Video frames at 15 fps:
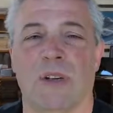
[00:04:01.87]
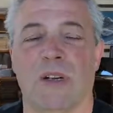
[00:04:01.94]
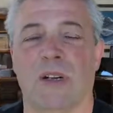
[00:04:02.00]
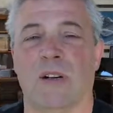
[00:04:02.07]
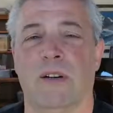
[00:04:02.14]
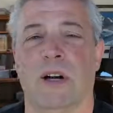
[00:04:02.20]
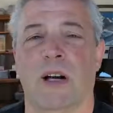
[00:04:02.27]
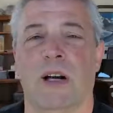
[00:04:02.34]

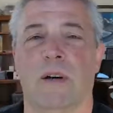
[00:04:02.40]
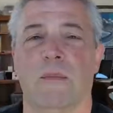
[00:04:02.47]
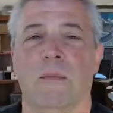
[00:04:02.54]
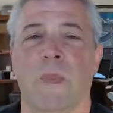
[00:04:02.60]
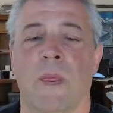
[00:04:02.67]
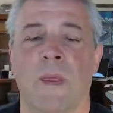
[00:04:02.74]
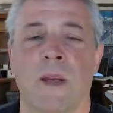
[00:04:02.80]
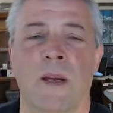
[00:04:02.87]
They're
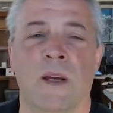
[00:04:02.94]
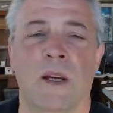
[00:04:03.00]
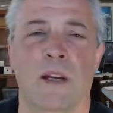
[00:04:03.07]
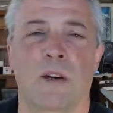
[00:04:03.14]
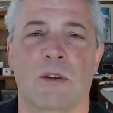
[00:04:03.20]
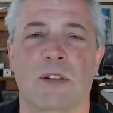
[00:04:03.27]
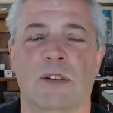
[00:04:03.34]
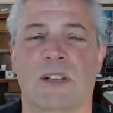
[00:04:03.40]

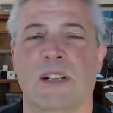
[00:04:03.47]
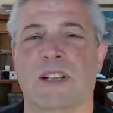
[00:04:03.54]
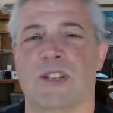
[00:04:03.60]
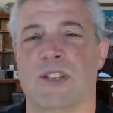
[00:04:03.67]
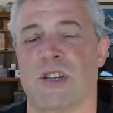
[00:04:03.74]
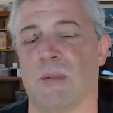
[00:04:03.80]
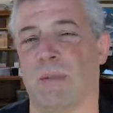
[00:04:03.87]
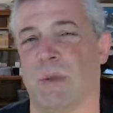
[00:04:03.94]
they're a little
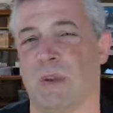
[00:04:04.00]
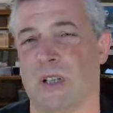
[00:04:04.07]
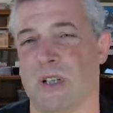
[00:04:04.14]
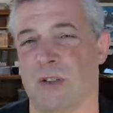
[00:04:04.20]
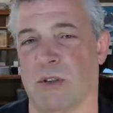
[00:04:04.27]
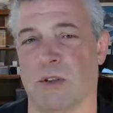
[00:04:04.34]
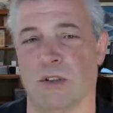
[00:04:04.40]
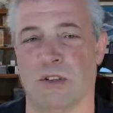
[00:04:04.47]
simpler.
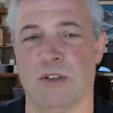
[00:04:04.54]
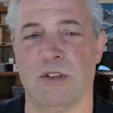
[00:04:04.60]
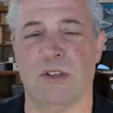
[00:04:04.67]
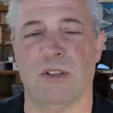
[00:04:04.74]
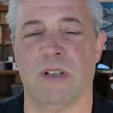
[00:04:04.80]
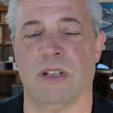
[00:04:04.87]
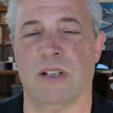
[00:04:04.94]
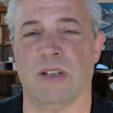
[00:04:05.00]
These older
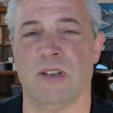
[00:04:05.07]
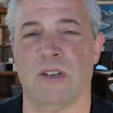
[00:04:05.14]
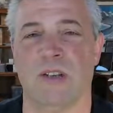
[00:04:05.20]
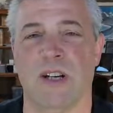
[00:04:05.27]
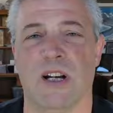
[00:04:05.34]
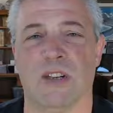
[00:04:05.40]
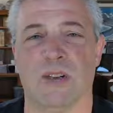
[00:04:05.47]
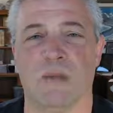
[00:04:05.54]
like a
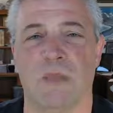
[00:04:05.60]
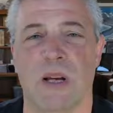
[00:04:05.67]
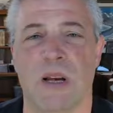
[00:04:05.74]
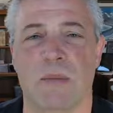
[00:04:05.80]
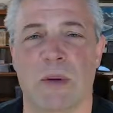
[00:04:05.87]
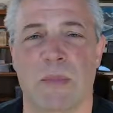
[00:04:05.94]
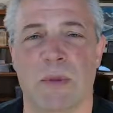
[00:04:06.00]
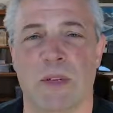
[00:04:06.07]
2000
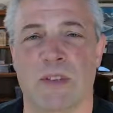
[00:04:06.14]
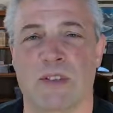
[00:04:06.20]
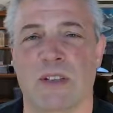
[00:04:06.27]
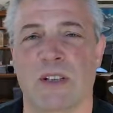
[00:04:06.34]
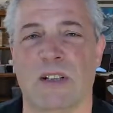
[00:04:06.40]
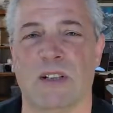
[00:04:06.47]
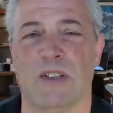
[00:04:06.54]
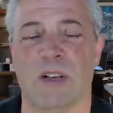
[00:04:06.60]
BMW, it's a
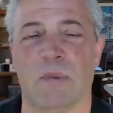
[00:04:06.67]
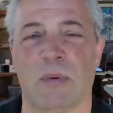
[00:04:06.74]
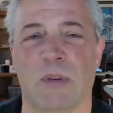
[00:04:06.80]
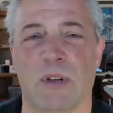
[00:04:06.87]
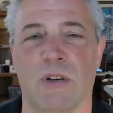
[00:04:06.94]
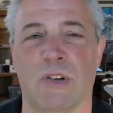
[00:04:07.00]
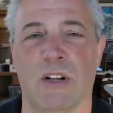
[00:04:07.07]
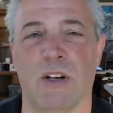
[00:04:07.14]
little
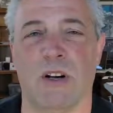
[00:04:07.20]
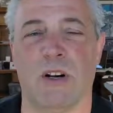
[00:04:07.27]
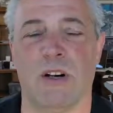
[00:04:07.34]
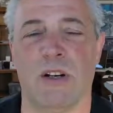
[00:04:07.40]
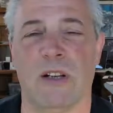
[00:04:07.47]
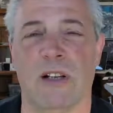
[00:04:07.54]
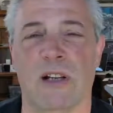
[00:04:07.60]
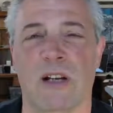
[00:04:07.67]
simpler of a
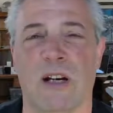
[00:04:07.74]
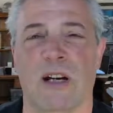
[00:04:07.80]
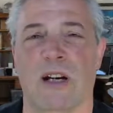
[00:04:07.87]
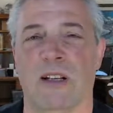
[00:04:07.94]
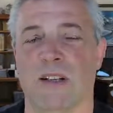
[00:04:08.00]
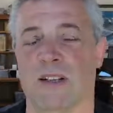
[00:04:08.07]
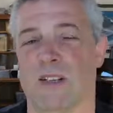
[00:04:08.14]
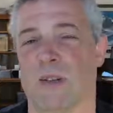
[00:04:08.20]
car than
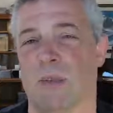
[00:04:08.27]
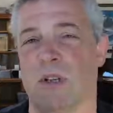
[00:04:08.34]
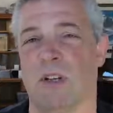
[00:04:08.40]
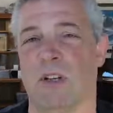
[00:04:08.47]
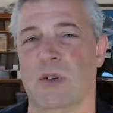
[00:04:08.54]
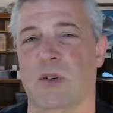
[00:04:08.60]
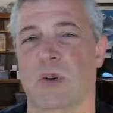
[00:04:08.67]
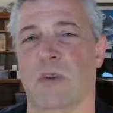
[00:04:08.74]
some of the
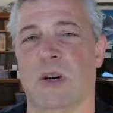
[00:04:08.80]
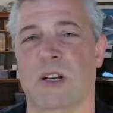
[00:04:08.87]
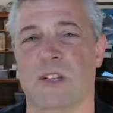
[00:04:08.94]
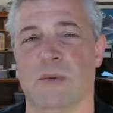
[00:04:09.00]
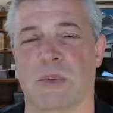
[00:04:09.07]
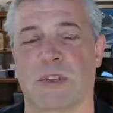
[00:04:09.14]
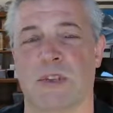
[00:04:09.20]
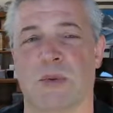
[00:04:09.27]
newer ones
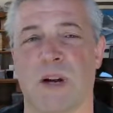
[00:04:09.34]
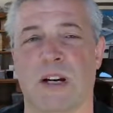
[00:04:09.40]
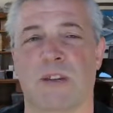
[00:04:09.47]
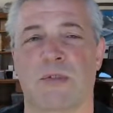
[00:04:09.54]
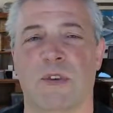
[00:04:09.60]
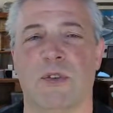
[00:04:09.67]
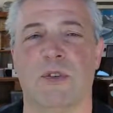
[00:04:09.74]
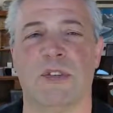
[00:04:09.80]
with
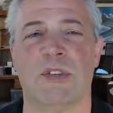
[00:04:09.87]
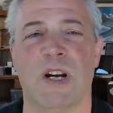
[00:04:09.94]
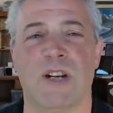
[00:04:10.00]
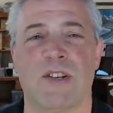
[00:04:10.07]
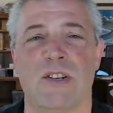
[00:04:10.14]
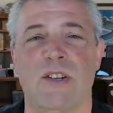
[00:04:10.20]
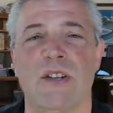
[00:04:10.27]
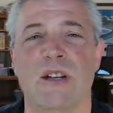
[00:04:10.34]
direct fuel
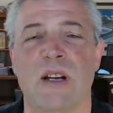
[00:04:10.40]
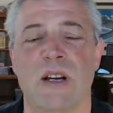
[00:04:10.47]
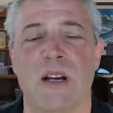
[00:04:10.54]
injection.